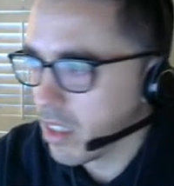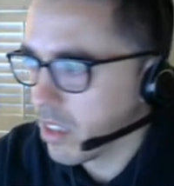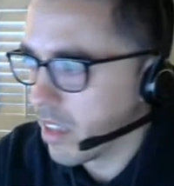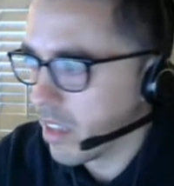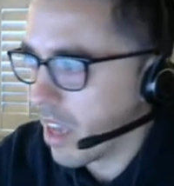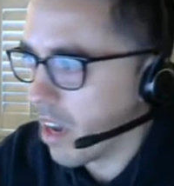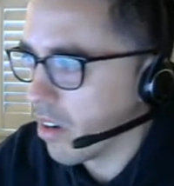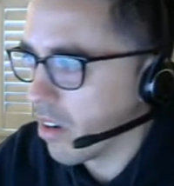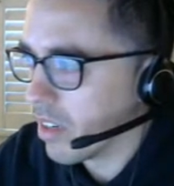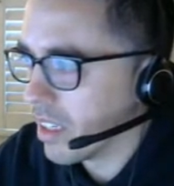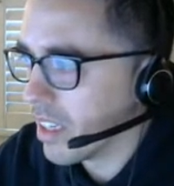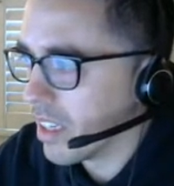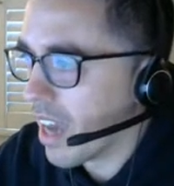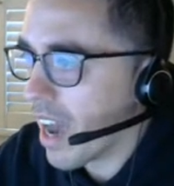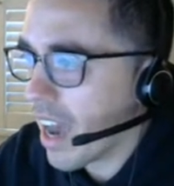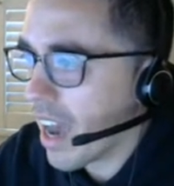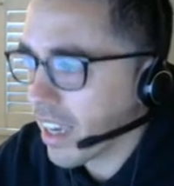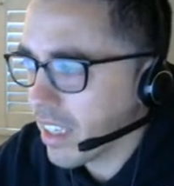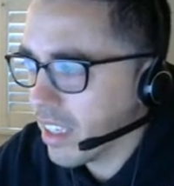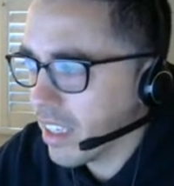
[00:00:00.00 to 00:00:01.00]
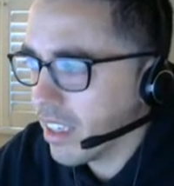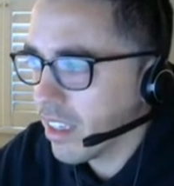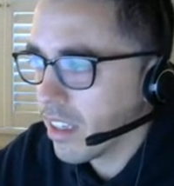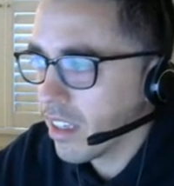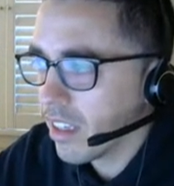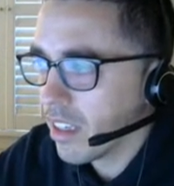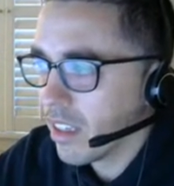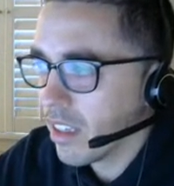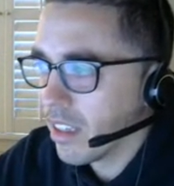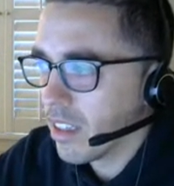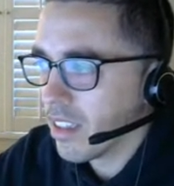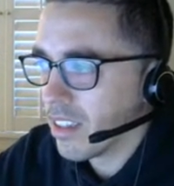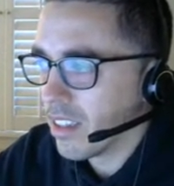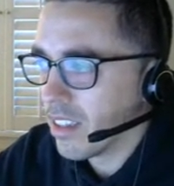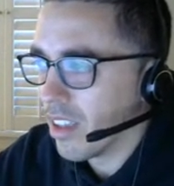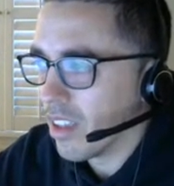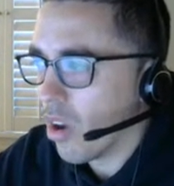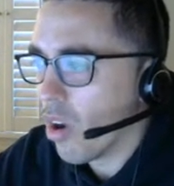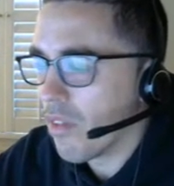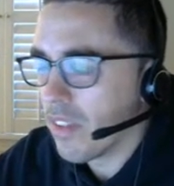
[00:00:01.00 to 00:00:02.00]
Now, in hockey,
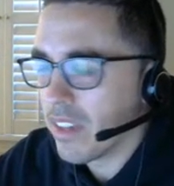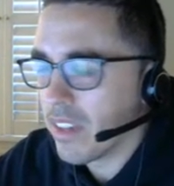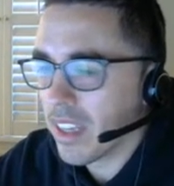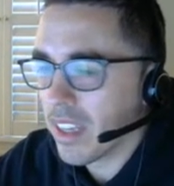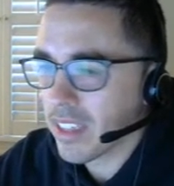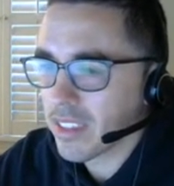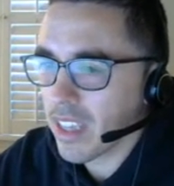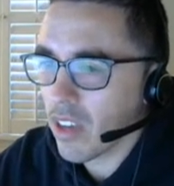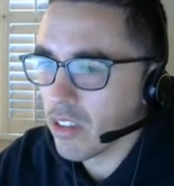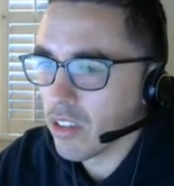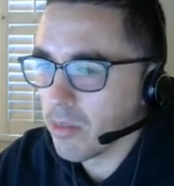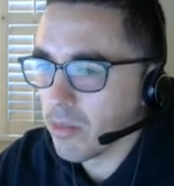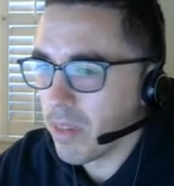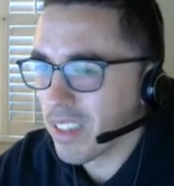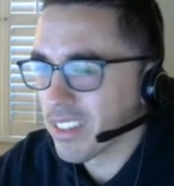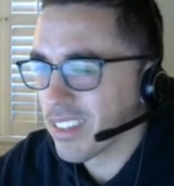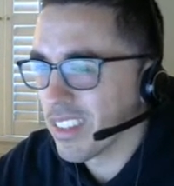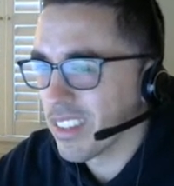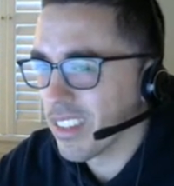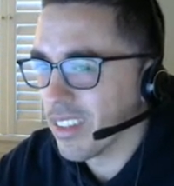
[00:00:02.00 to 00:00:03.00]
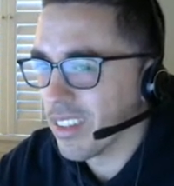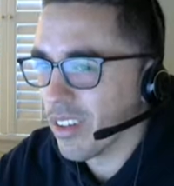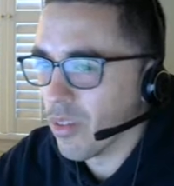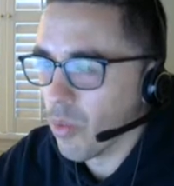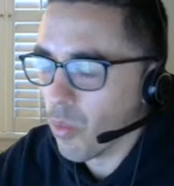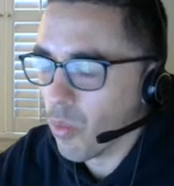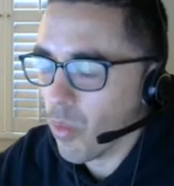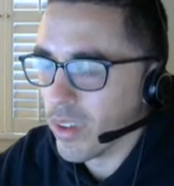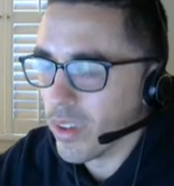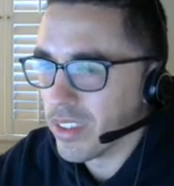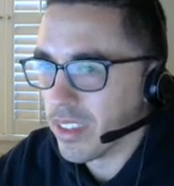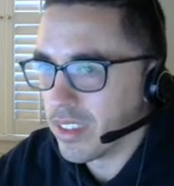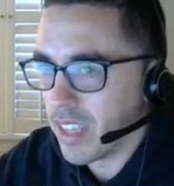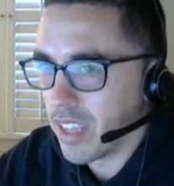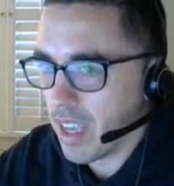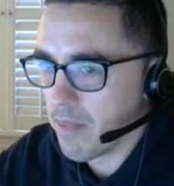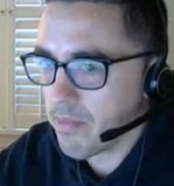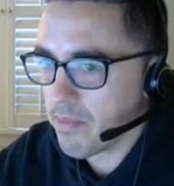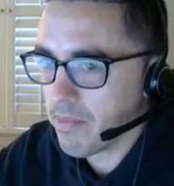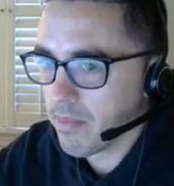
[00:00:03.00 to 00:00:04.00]
the OF index scale is basically 1 to
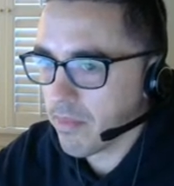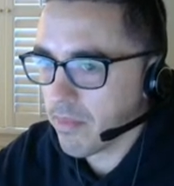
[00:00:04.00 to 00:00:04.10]
10.